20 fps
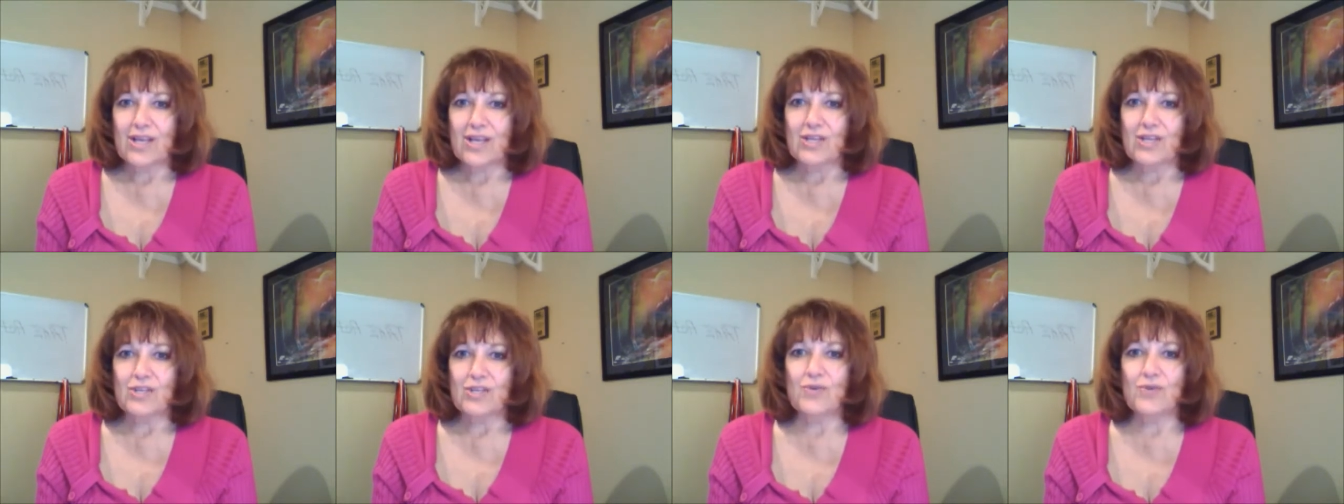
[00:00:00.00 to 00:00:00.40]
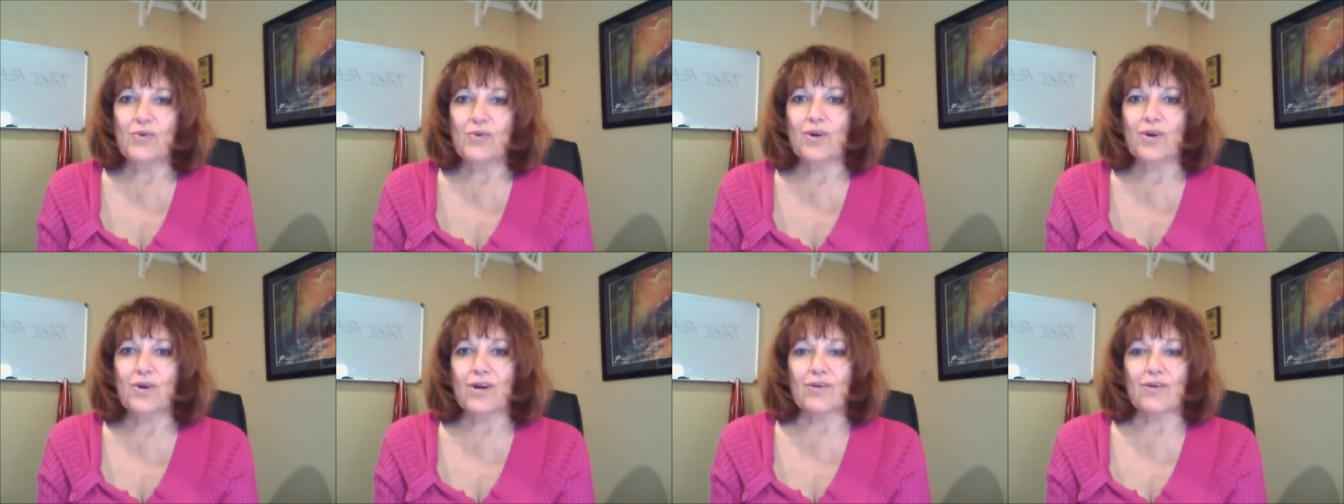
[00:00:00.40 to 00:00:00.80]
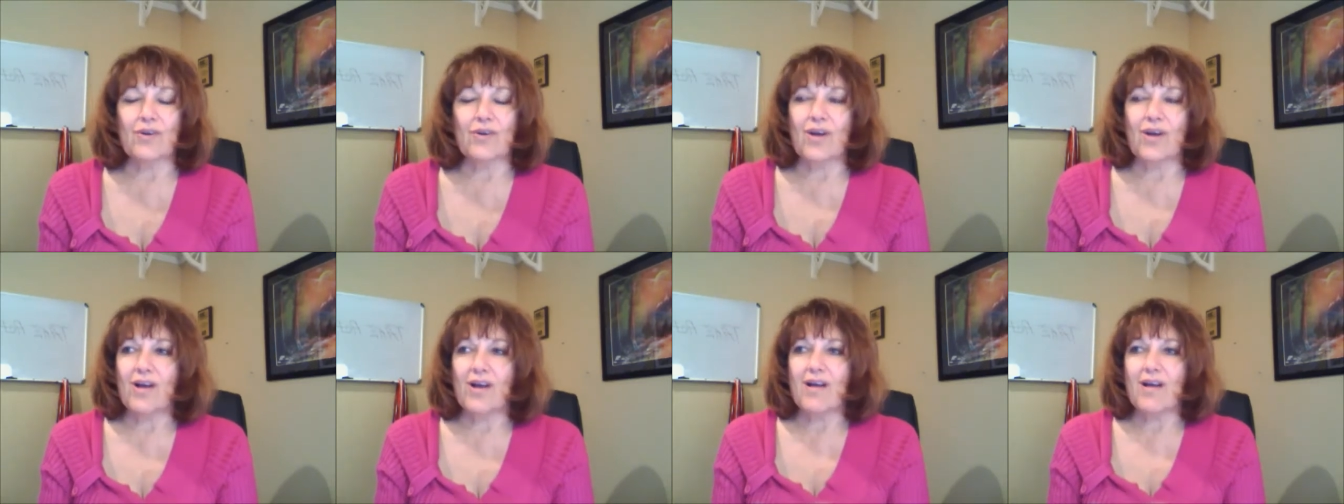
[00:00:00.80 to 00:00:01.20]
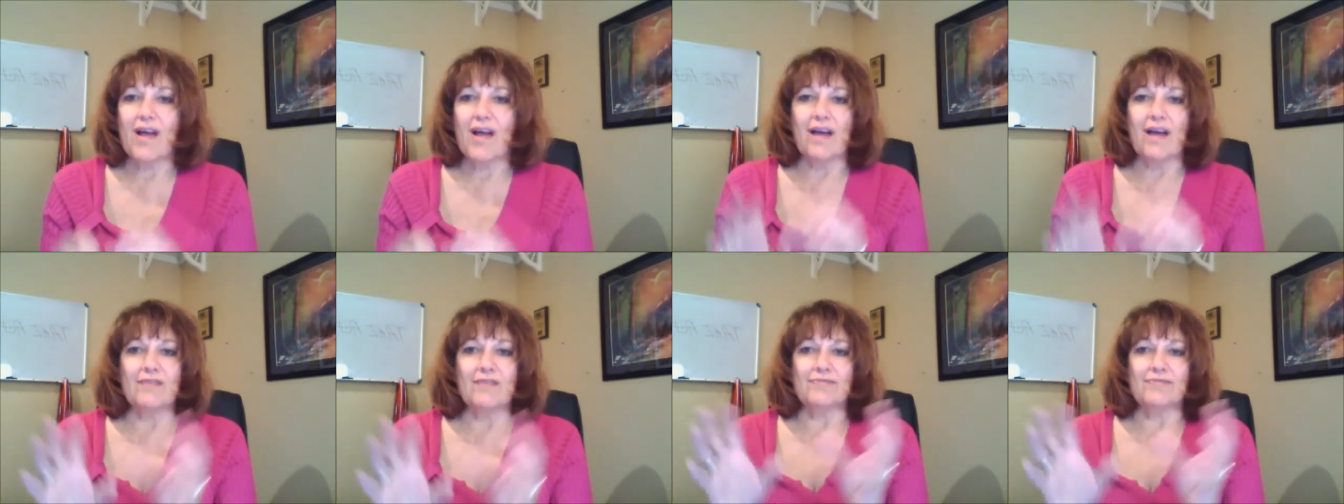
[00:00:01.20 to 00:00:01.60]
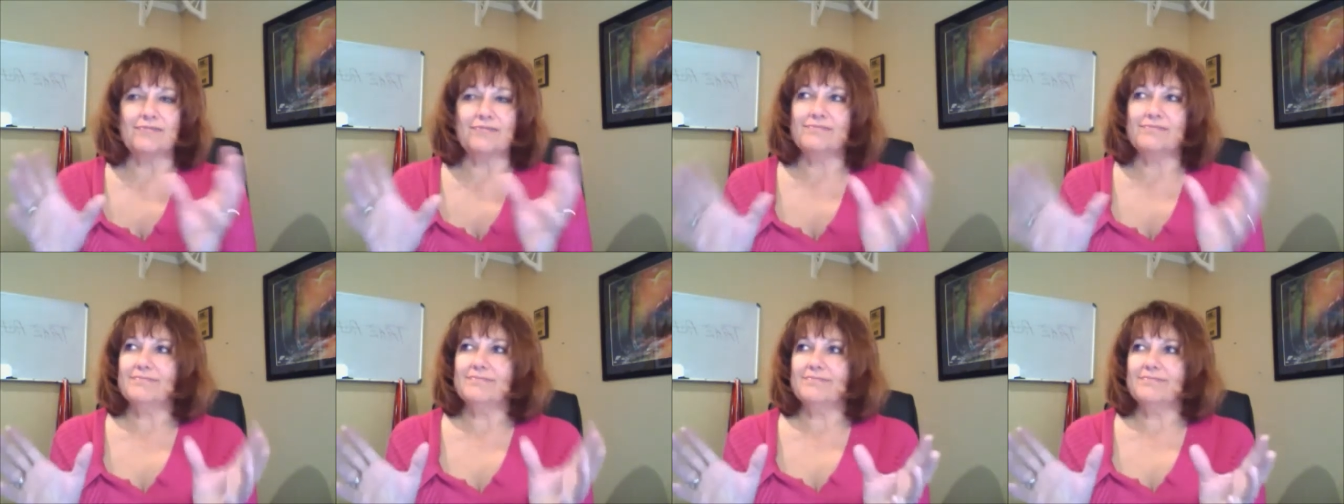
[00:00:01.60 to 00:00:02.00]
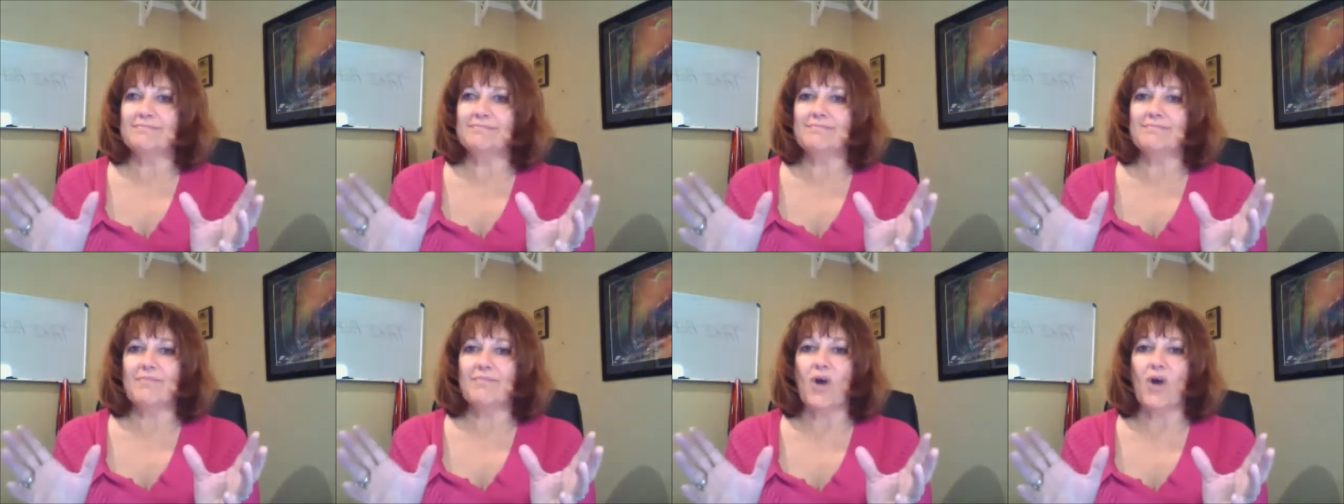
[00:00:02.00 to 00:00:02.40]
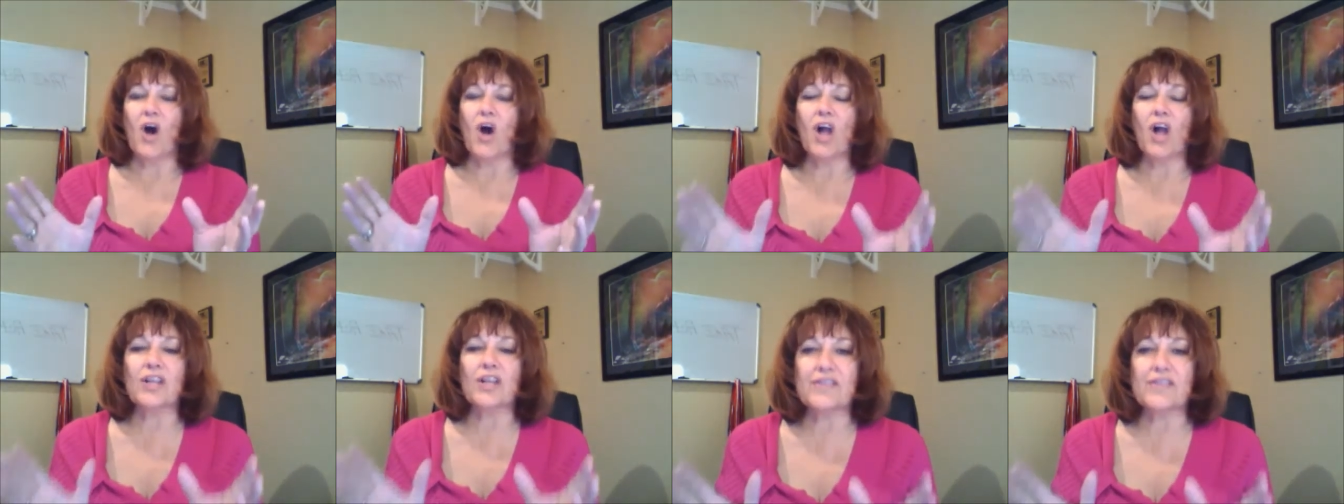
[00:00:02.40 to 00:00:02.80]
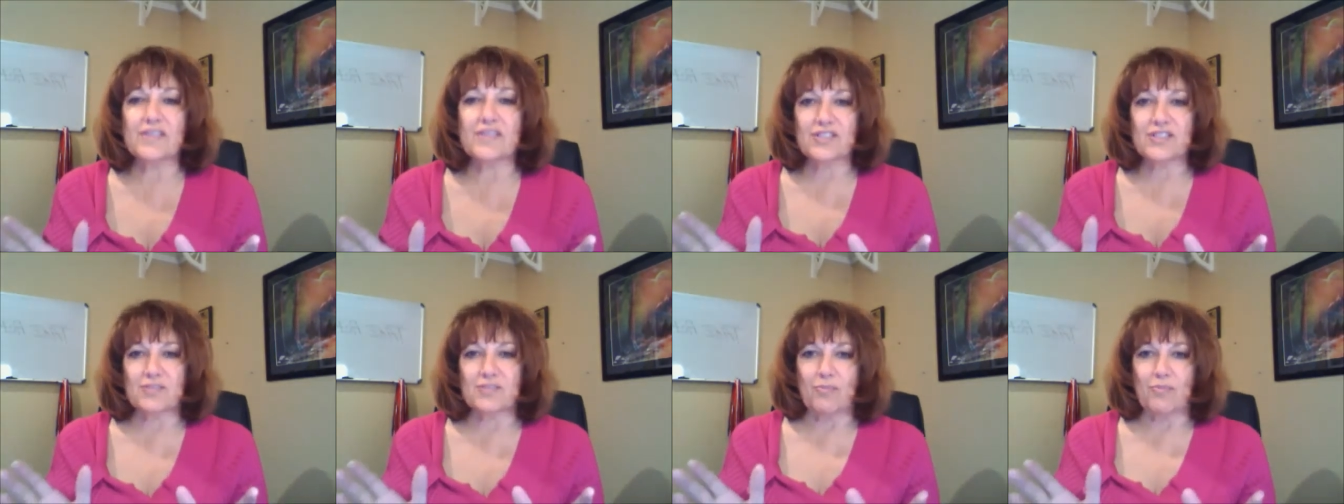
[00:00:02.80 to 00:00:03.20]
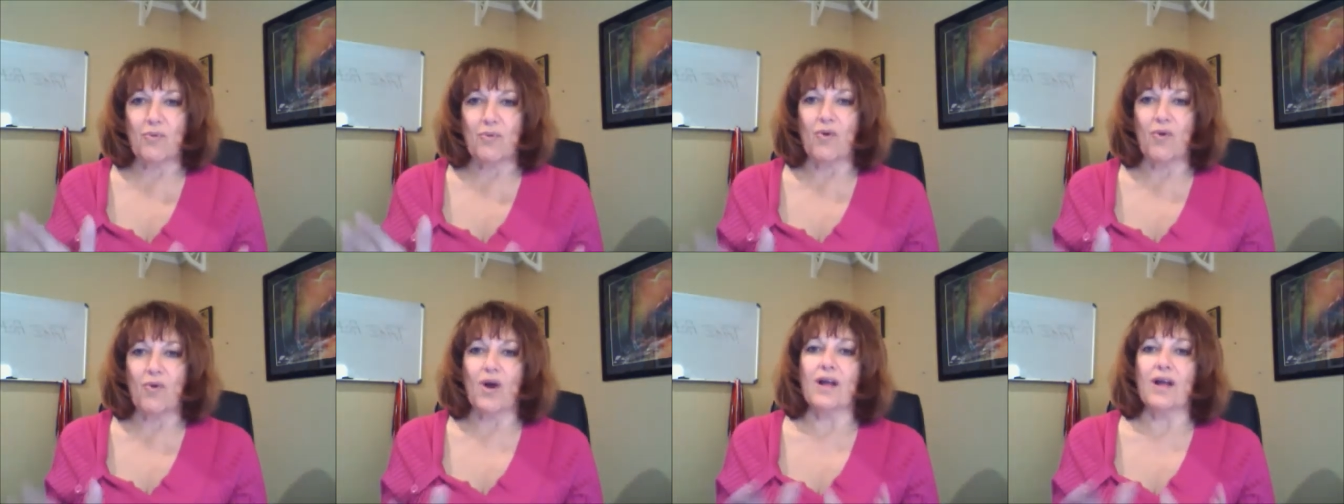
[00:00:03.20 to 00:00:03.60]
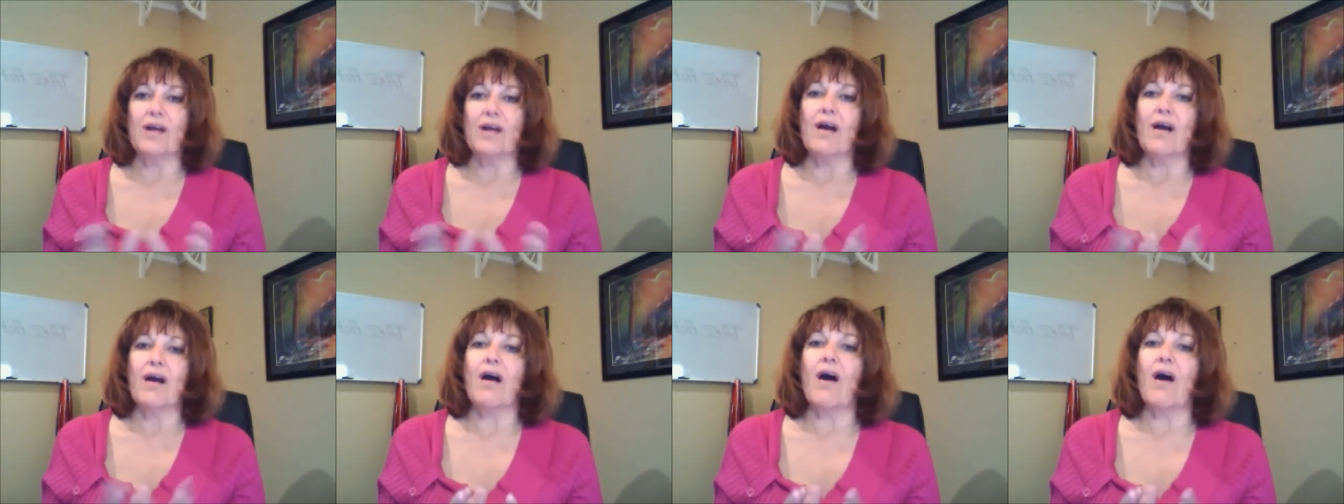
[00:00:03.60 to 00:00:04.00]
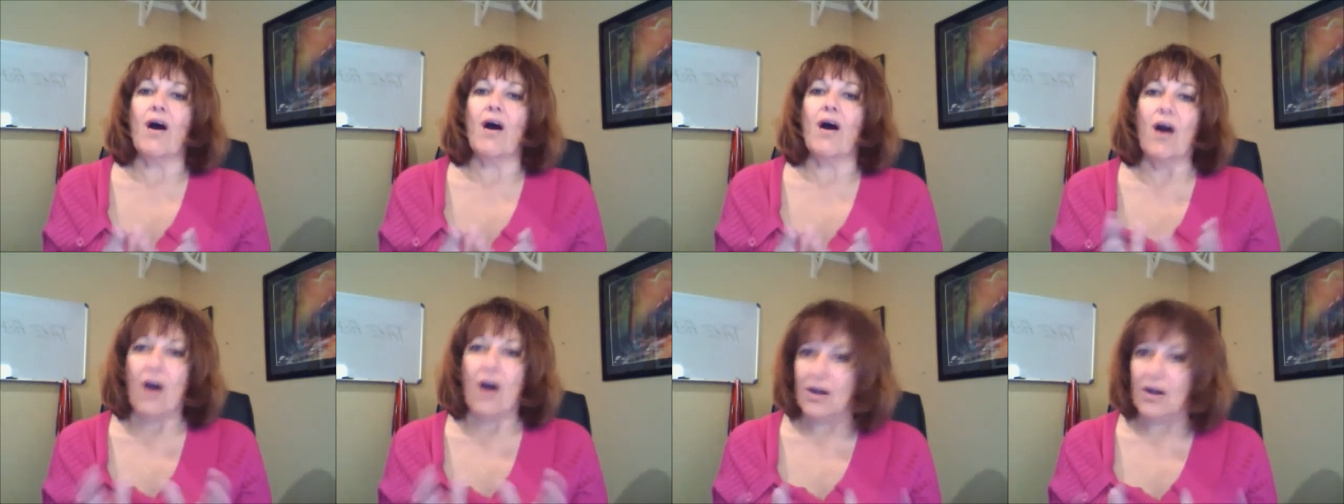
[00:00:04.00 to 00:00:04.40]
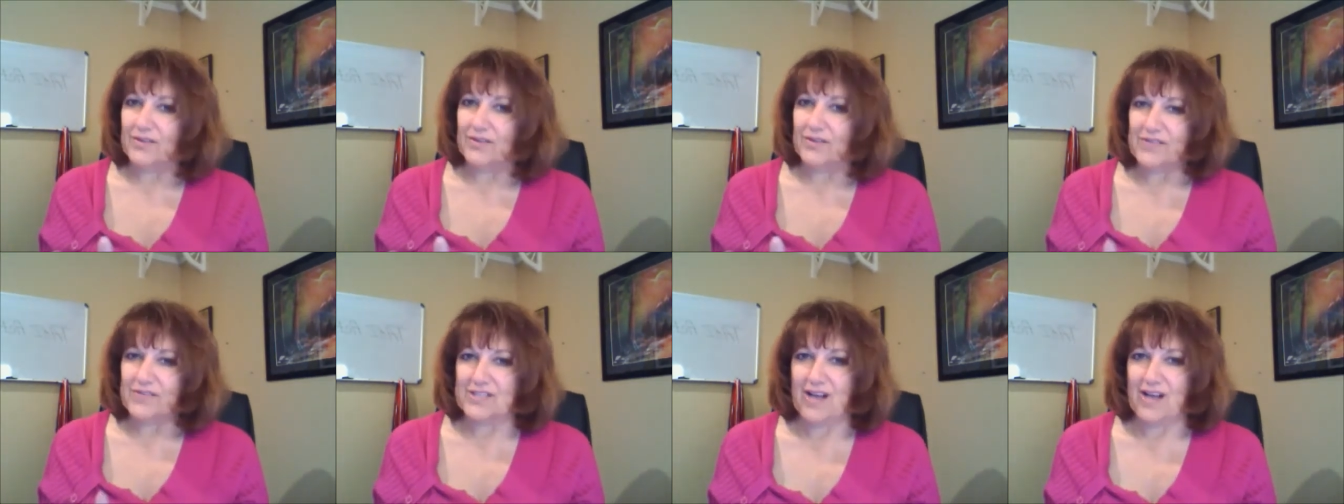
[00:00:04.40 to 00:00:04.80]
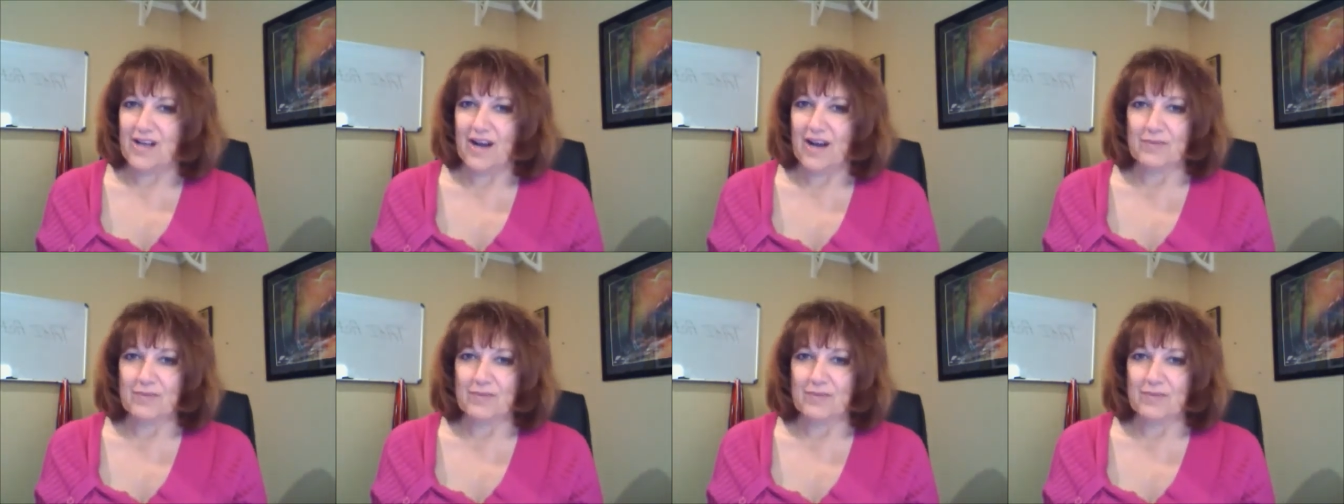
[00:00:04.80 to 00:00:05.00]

you are, have all of the support all of the time,